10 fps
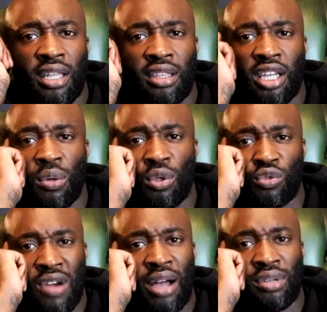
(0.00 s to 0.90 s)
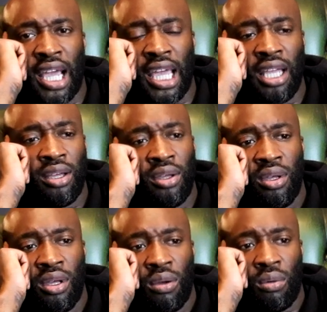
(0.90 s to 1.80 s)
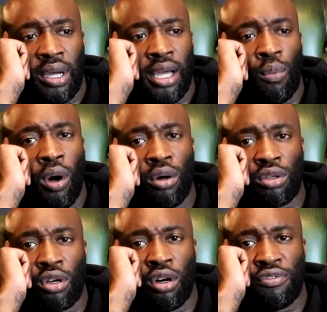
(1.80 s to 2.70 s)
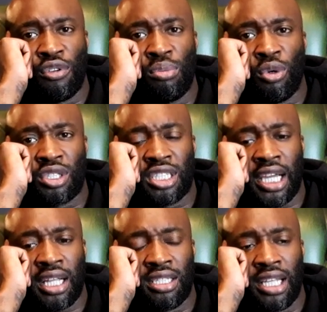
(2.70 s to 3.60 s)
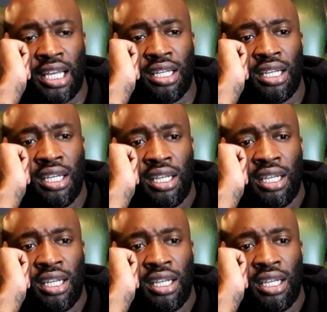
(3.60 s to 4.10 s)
I think it was round 8, where Wilder got a few more seconds than